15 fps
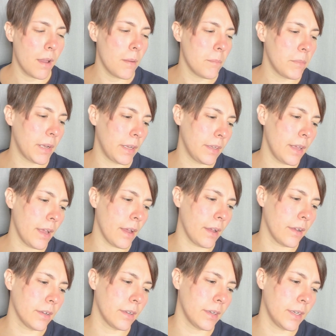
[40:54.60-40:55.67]
But yeah,
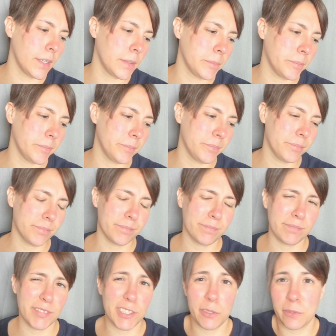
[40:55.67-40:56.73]
um,
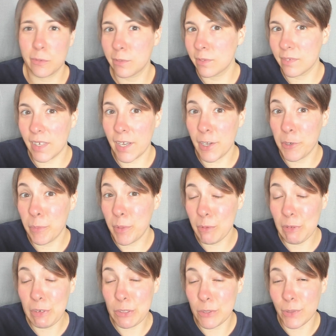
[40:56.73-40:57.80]
so I hope you
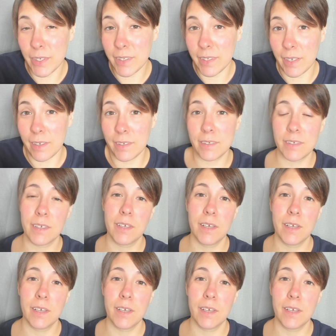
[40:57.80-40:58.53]
enjoyed that.